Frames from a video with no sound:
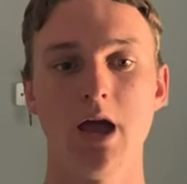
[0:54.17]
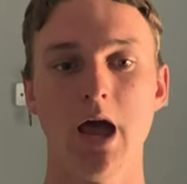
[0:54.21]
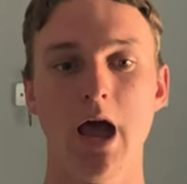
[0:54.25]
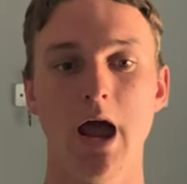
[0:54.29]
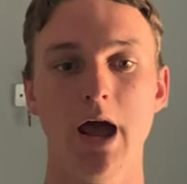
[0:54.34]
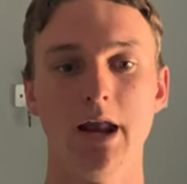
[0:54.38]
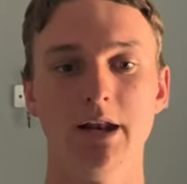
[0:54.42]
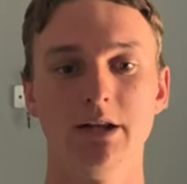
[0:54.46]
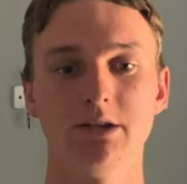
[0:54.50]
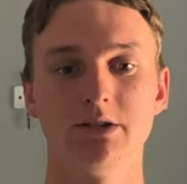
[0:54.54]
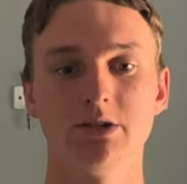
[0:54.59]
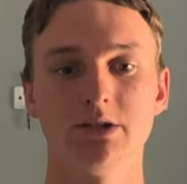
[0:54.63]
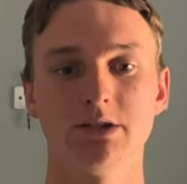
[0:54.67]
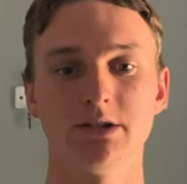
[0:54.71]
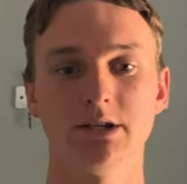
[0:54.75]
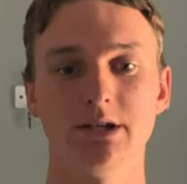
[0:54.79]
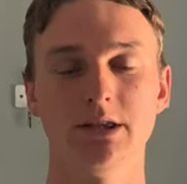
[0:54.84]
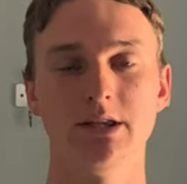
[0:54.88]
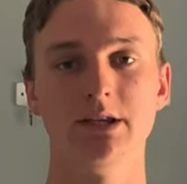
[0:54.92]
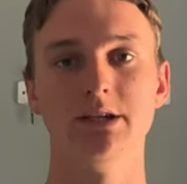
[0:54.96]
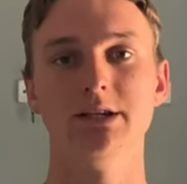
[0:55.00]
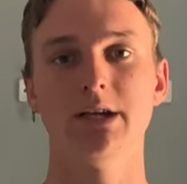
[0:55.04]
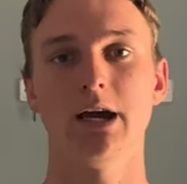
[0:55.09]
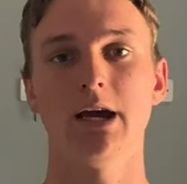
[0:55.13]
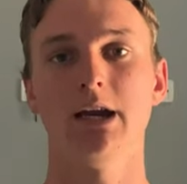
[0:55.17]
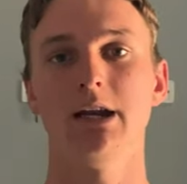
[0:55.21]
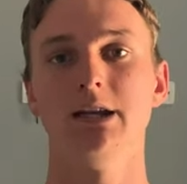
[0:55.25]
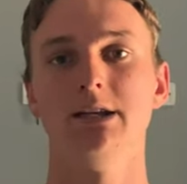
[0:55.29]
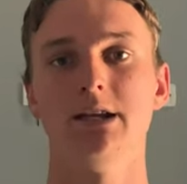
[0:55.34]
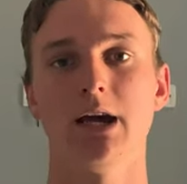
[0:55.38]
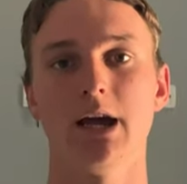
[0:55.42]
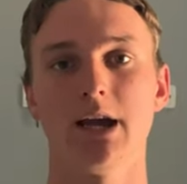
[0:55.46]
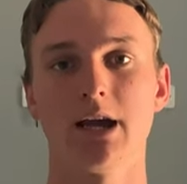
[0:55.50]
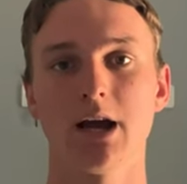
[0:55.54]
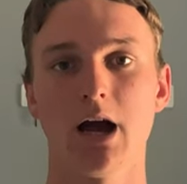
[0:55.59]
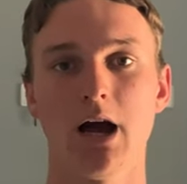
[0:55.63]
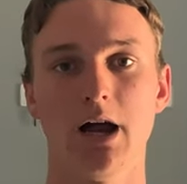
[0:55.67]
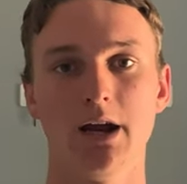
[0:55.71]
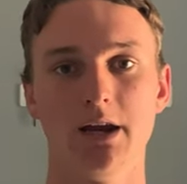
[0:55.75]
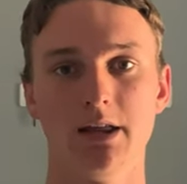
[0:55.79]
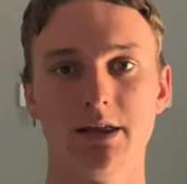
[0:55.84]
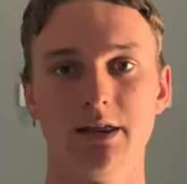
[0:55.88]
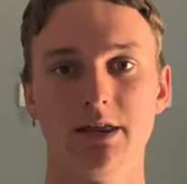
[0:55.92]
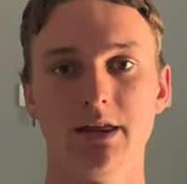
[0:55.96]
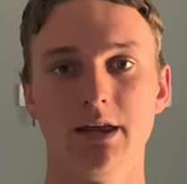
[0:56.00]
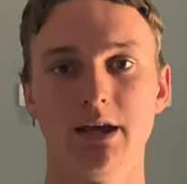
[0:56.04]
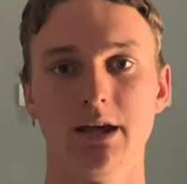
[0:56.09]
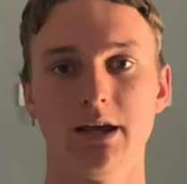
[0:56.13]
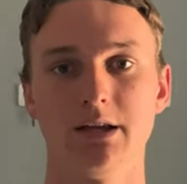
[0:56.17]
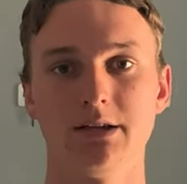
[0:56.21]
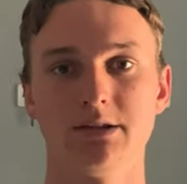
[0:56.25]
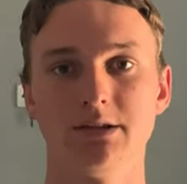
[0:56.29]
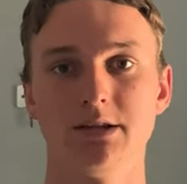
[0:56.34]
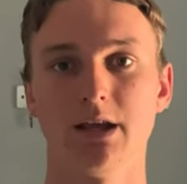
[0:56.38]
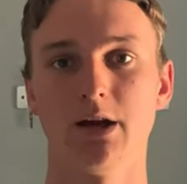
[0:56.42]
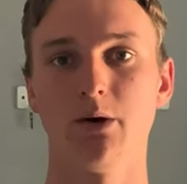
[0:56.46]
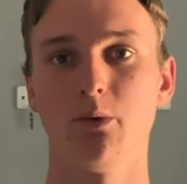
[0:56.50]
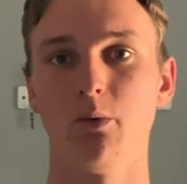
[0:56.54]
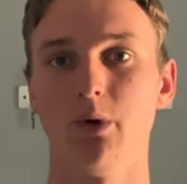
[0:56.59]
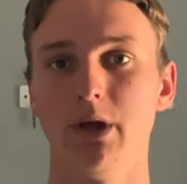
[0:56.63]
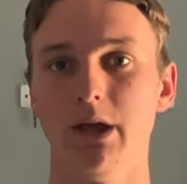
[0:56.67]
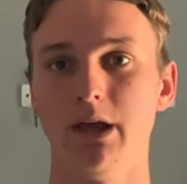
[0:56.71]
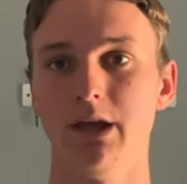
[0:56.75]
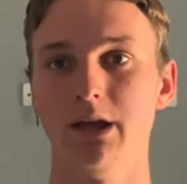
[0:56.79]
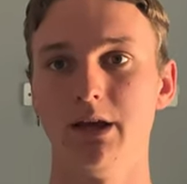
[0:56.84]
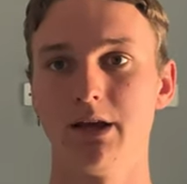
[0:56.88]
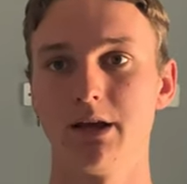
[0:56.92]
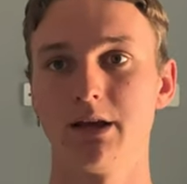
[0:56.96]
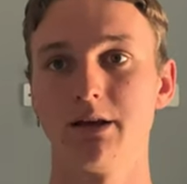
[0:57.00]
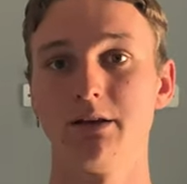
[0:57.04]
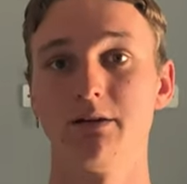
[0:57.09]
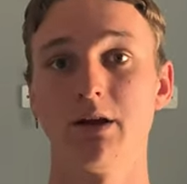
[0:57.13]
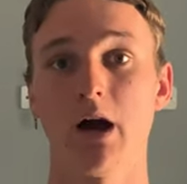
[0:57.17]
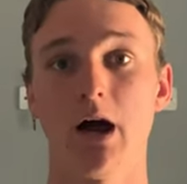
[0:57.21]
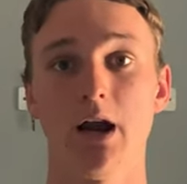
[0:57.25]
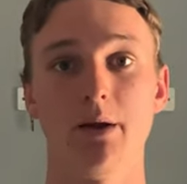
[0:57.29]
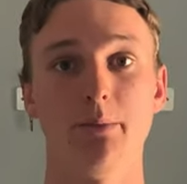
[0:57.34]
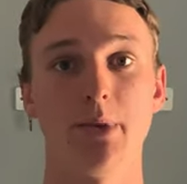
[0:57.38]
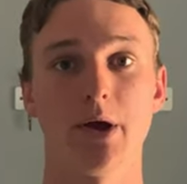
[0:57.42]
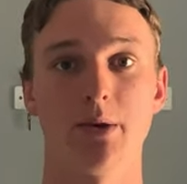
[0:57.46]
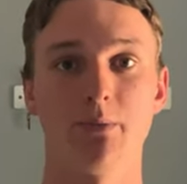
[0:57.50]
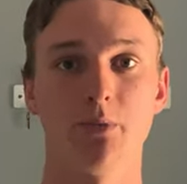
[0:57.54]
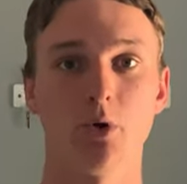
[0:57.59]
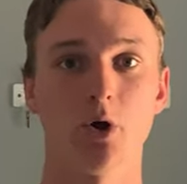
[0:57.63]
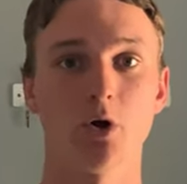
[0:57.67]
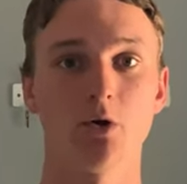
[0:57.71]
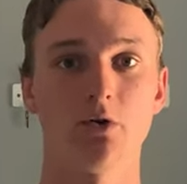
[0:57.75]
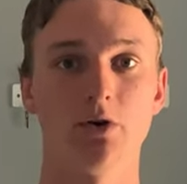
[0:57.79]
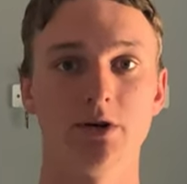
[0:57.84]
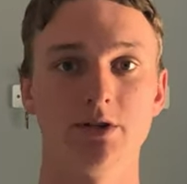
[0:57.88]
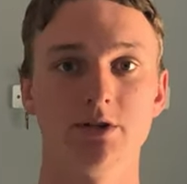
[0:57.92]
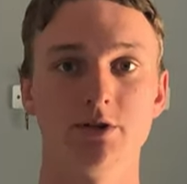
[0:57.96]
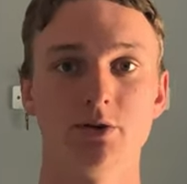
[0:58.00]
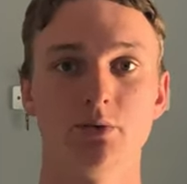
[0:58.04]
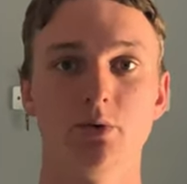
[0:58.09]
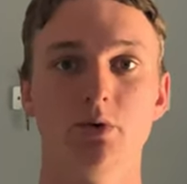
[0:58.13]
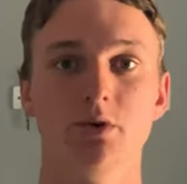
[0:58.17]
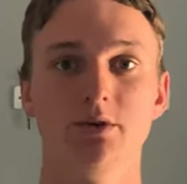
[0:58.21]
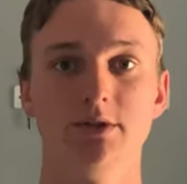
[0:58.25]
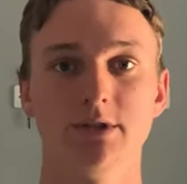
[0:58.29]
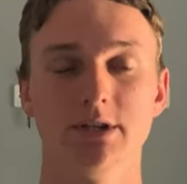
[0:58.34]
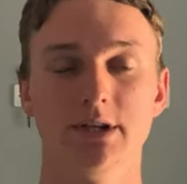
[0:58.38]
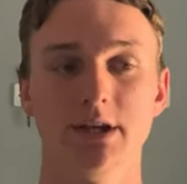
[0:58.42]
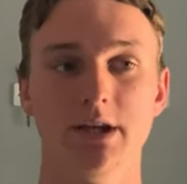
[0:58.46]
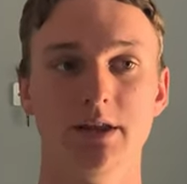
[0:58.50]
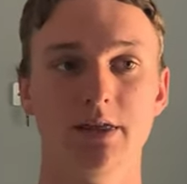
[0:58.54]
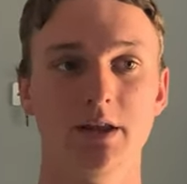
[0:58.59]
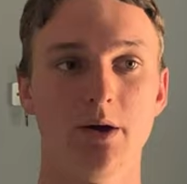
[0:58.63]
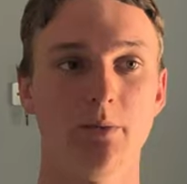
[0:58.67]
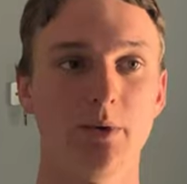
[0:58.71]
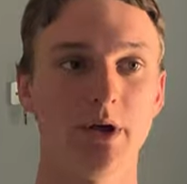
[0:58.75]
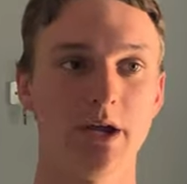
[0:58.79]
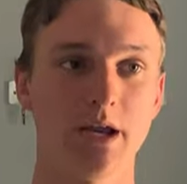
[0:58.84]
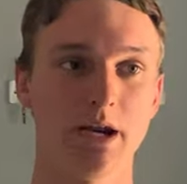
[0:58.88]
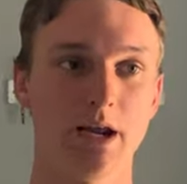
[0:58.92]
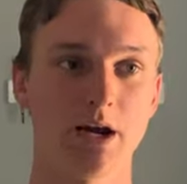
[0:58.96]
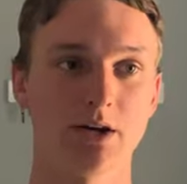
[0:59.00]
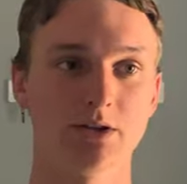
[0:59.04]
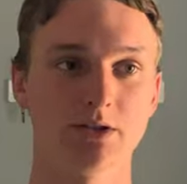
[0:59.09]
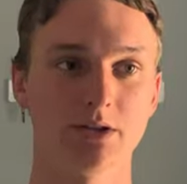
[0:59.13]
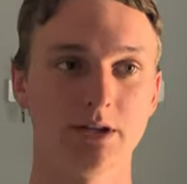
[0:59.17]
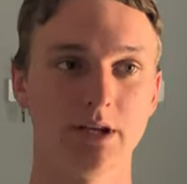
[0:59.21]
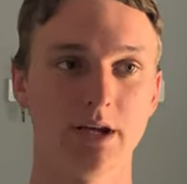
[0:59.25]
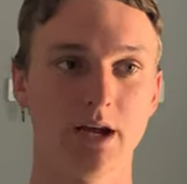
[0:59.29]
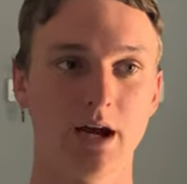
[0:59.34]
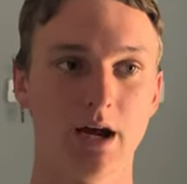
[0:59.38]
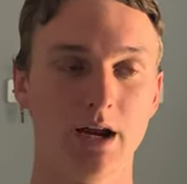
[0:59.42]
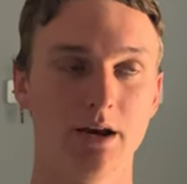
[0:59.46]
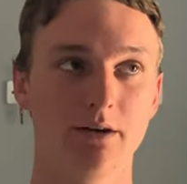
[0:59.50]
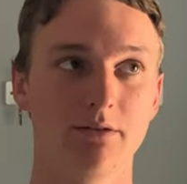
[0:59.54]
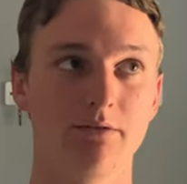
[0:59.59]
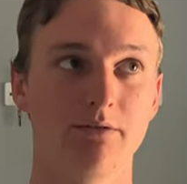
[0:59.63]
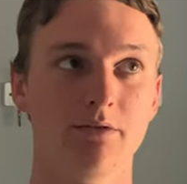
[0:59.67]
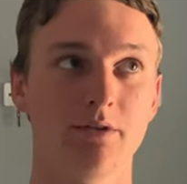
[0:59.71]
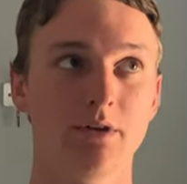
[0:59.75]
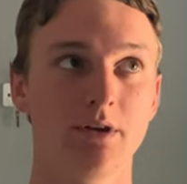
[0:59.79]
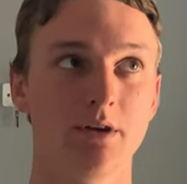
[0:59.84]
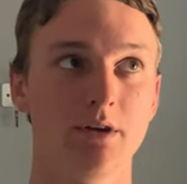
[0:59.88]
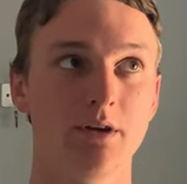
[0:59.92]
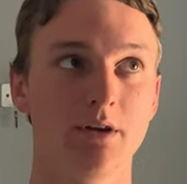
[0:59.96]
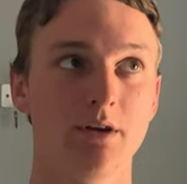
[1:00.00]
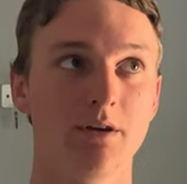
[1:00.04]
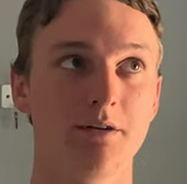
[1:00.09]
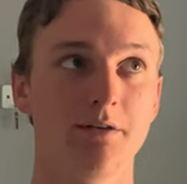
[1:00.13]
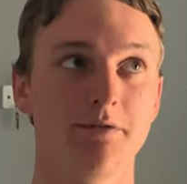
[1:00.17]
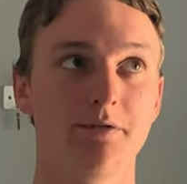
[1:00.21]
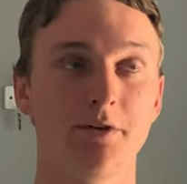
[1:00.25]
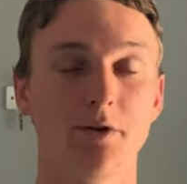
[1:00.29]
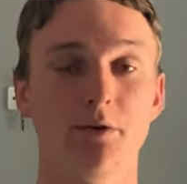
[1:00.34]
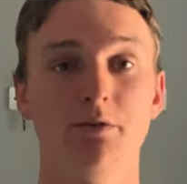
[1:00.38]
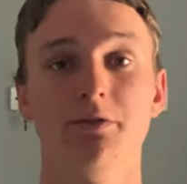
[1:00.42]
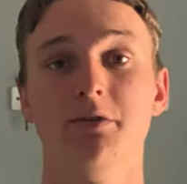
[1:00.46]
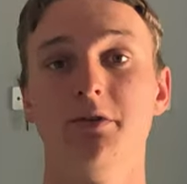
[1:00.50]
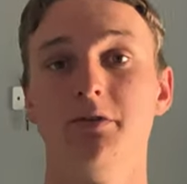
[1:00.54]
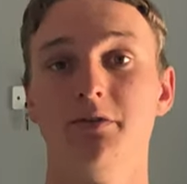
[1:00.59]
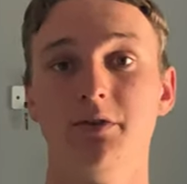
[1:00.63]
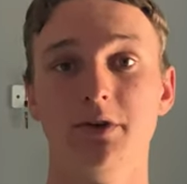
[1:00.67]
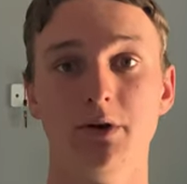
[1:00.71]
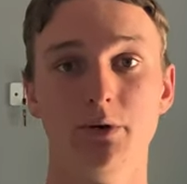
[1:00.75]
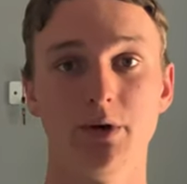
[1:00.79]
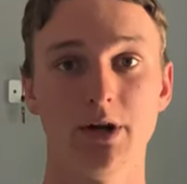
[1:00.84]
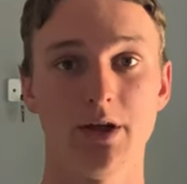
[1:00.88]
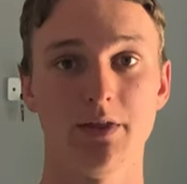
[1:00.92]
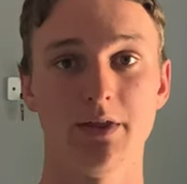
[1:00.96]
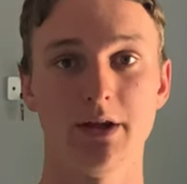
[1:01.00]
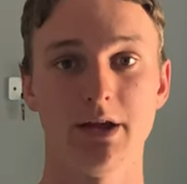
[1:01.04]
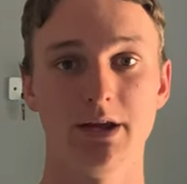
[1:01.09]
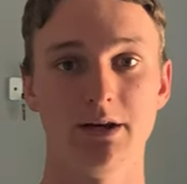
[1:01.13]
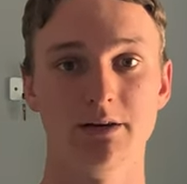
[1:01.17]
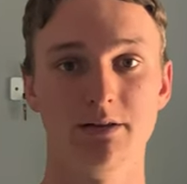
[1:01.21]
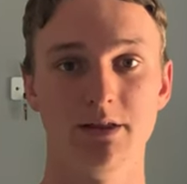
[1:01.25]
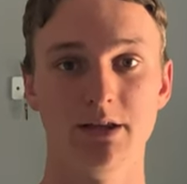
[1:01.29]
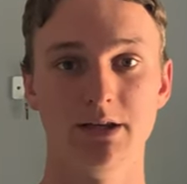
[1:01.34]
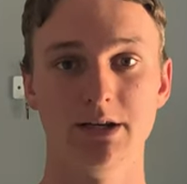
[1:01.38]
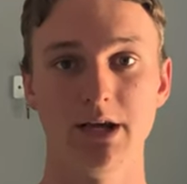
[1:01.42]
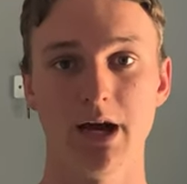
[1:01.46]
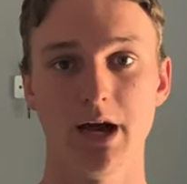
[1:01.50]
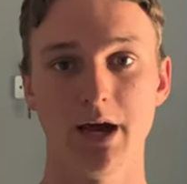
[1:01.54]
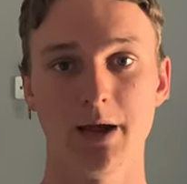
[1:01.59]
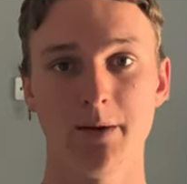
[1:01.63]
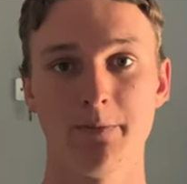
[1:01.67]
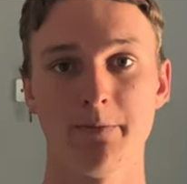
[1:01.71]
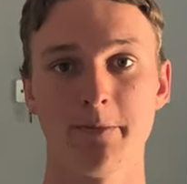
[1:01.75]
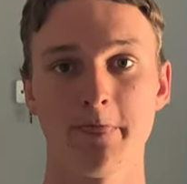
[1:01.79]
and it's just in the day-to-day kind of things that we kind of make progress towards it, and that we can actually kind of feel fulfilled at the end of the day.